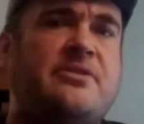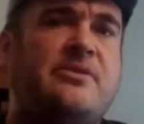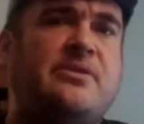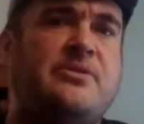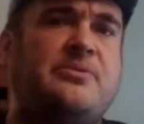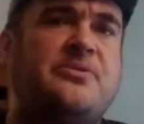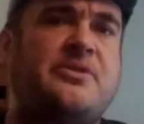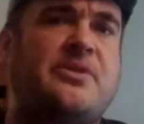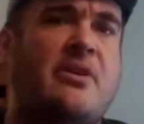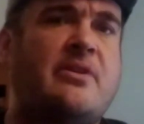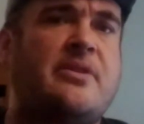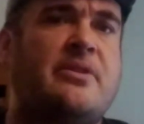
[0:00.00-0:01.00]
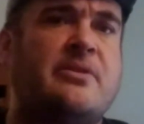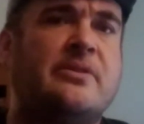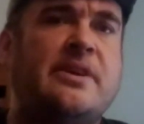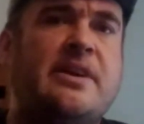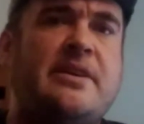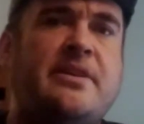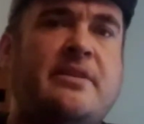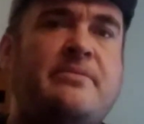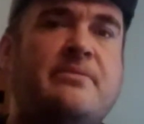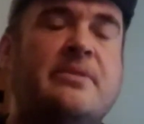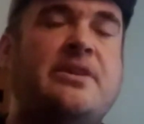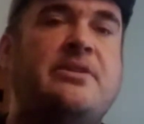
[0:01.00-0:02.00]
sure you start early
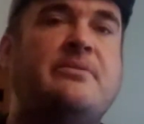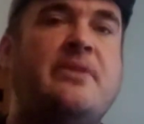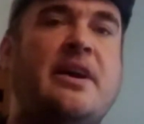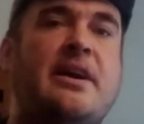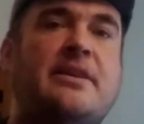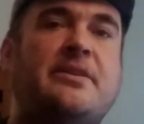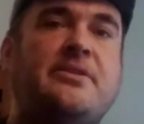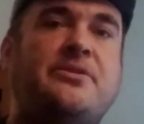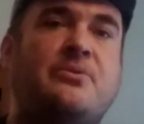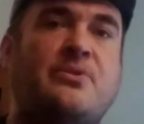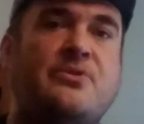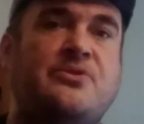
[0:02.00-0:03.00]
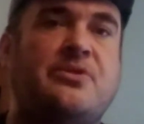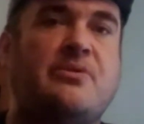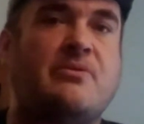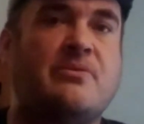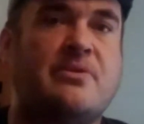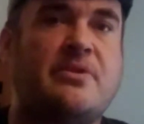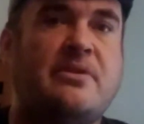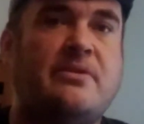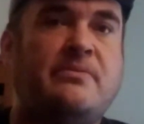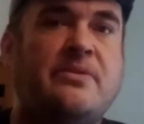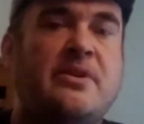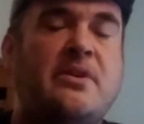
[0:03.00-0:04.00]
enough when you head towards your
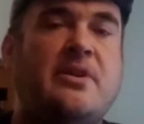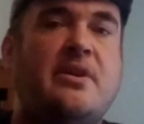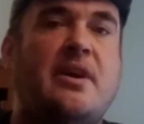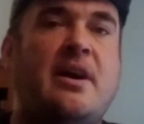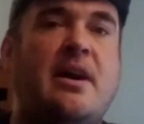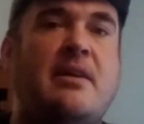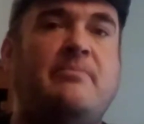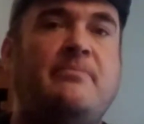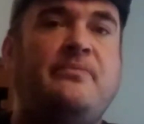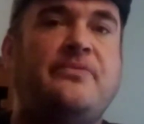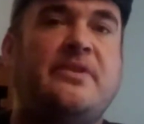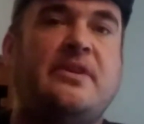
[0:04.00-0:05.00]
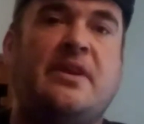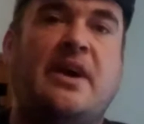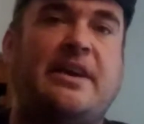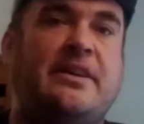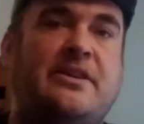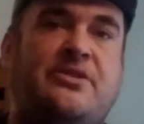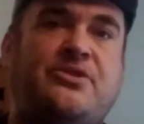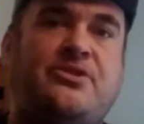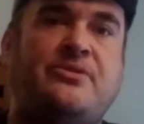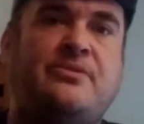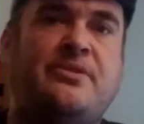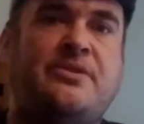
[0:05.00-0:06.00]
order. Like as
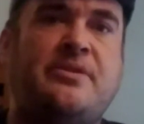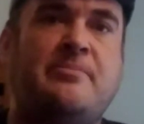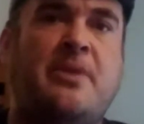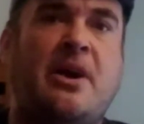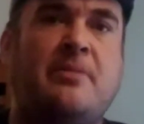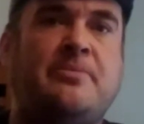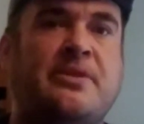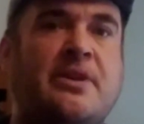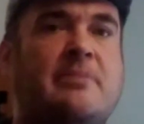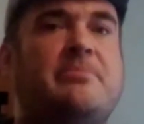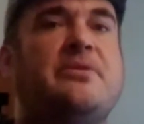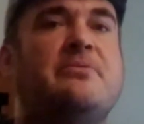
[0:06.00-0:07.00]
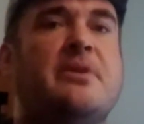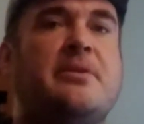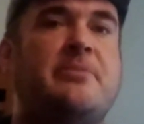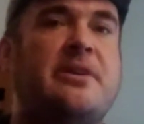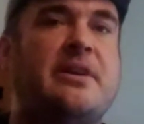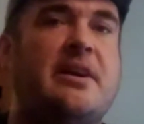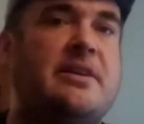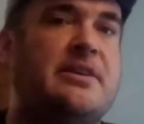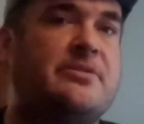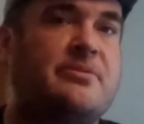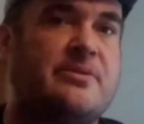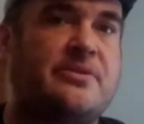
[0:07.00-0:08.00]
soon as it pops up, you want to be
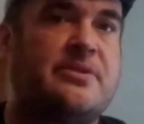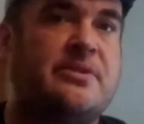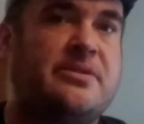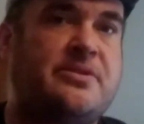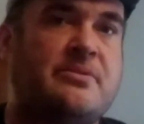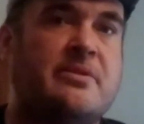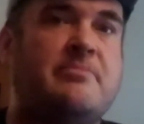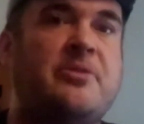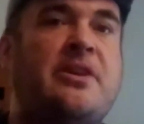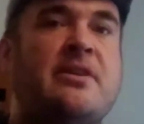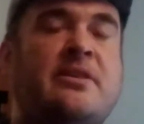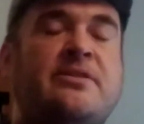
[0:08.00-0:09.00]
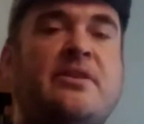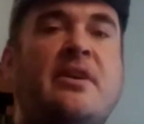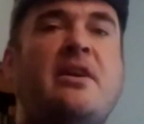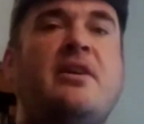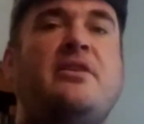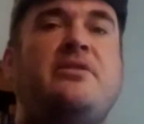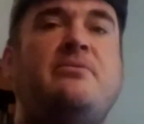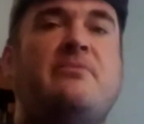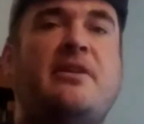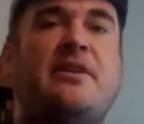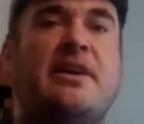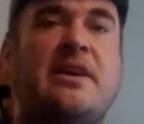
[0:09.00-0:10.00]
heading towards the store, because you
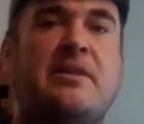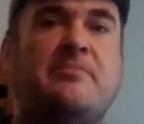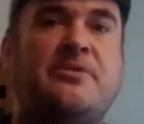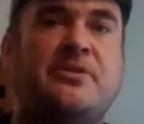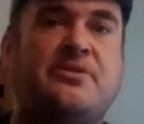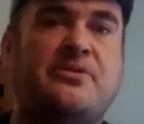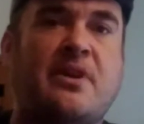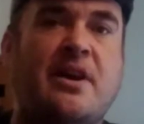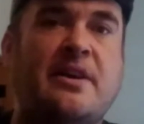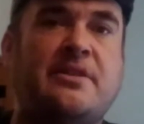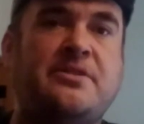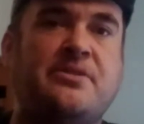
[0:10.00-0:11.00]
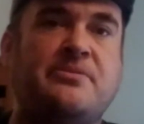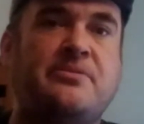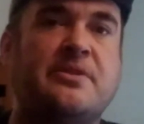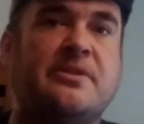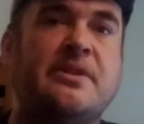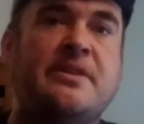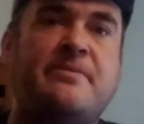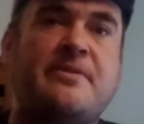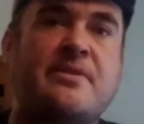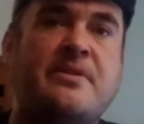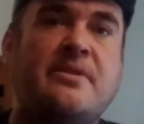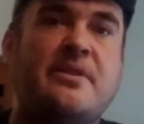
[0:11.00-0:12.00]
want to aim to try to
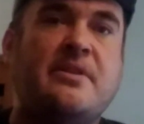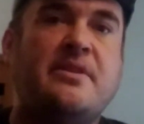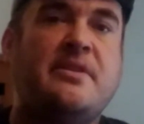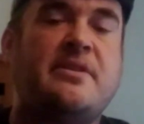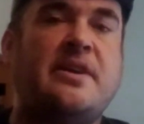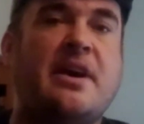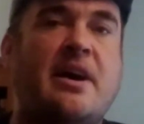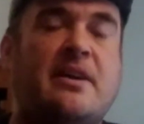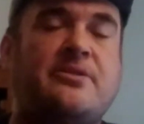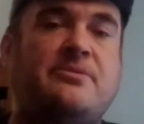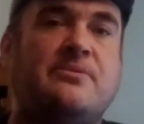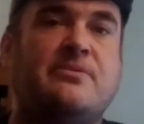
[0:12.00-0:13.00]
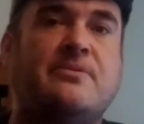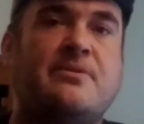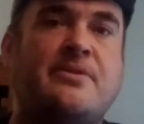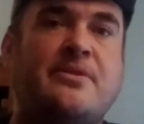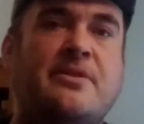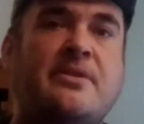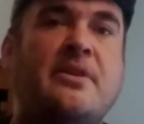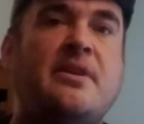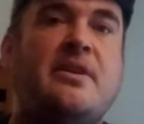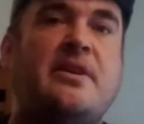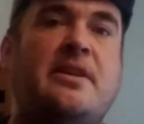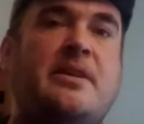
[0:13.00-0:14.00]
deliver the actual order
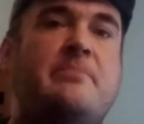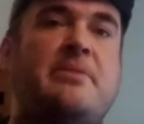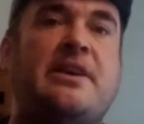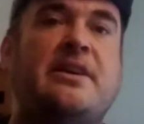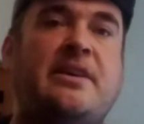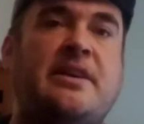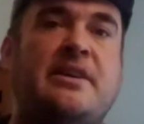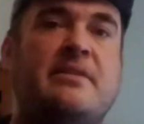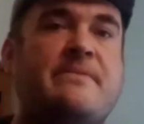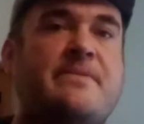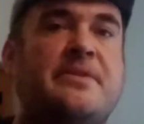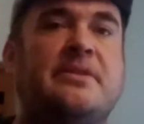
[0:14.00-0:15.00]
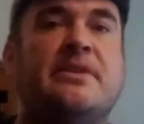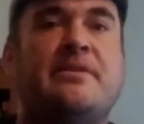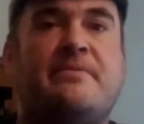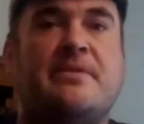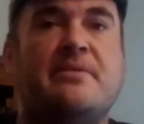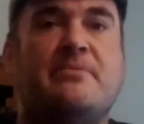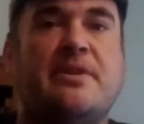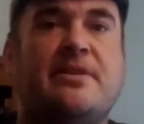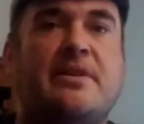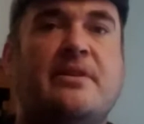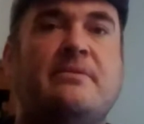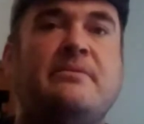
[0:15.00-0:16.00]
in the beginning of the delivery
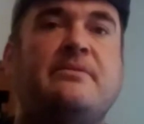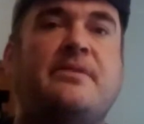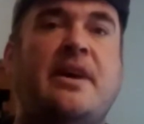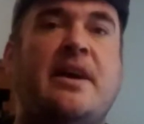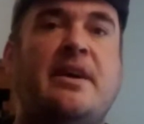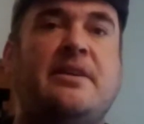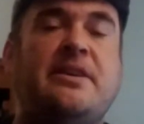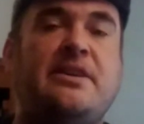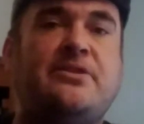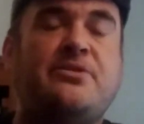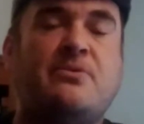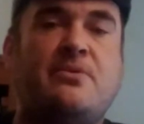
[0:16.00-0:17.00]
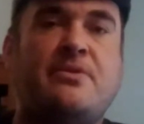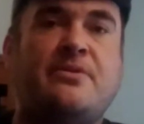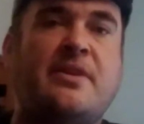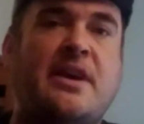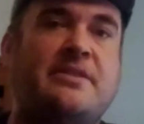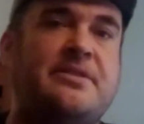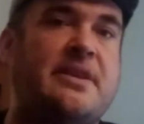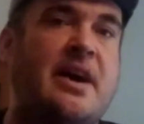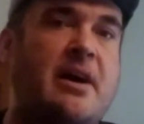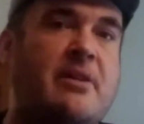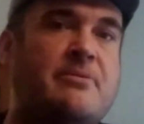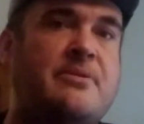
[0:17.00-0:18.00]
window. And each order has an
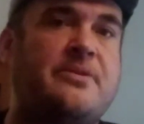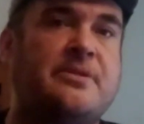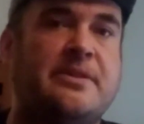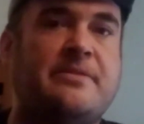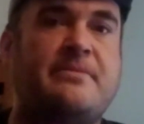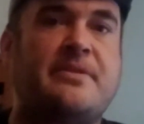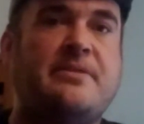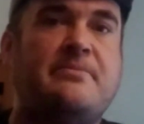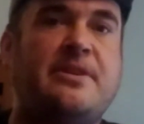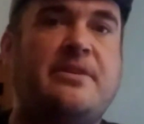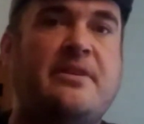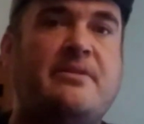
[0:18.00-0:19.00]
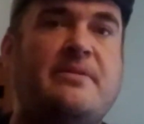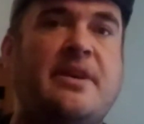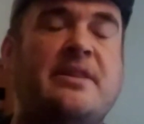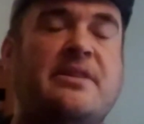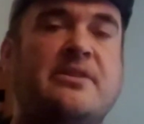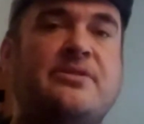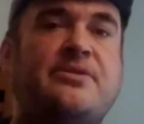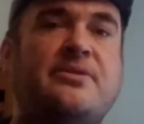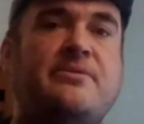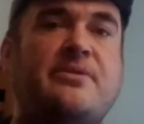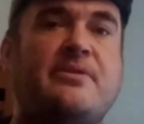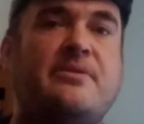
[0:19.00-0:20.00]
hour delivery window, and
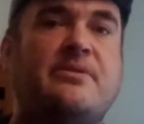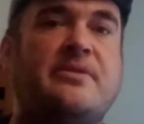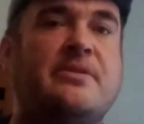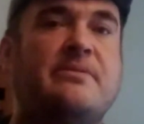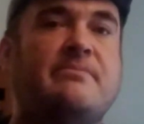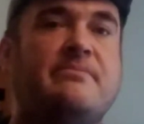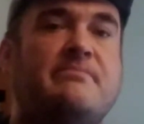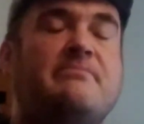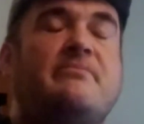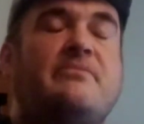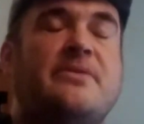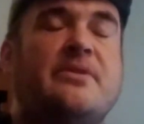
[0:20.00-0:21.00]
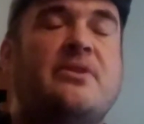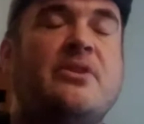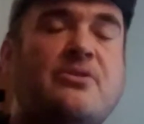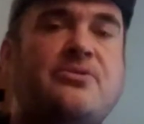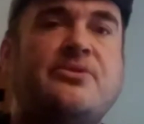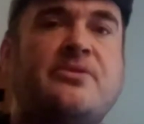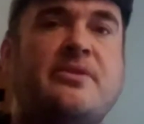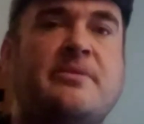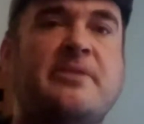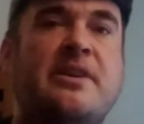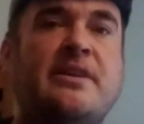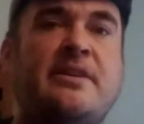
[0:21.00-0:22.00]
the closer to the
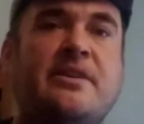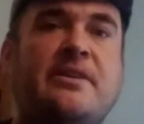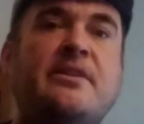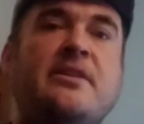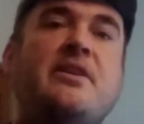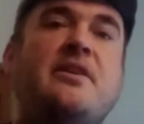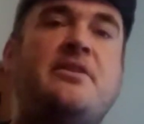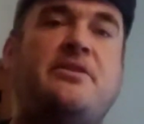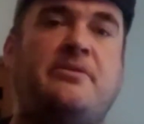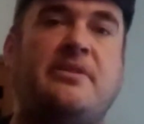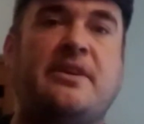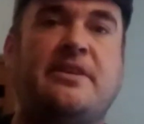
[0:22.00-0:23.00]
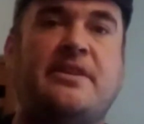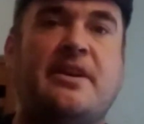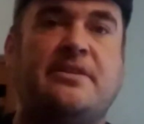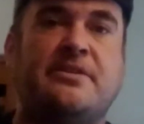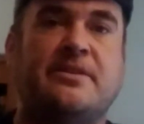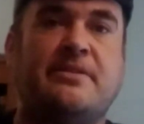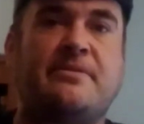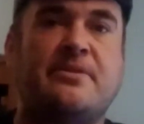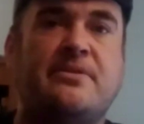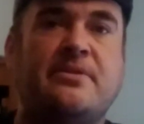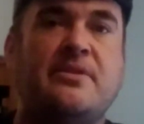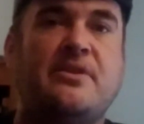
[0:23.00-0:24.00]
beginning you can get that
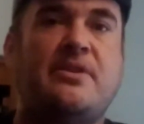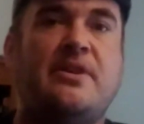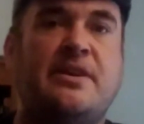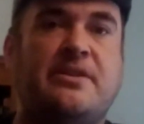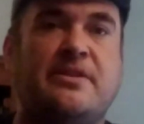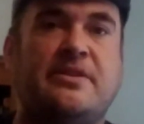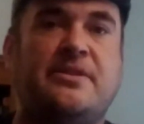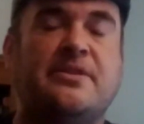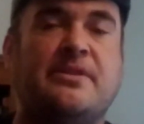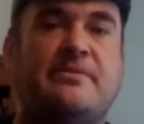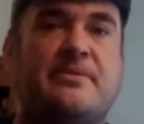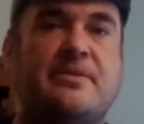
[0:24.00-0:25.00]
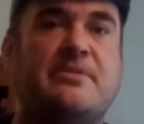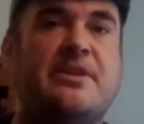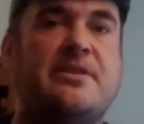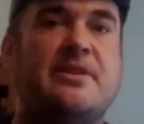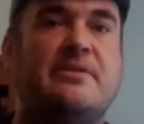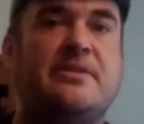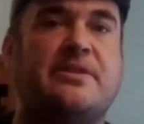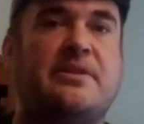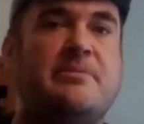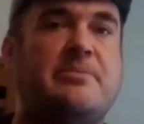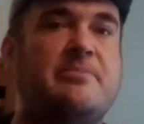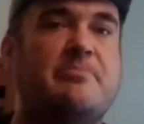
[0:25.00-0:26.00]
delivered into the delivery window is
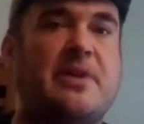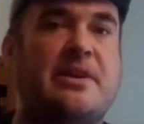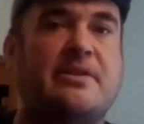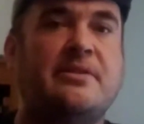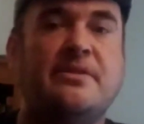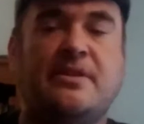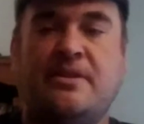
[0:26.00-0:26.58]
going to be better.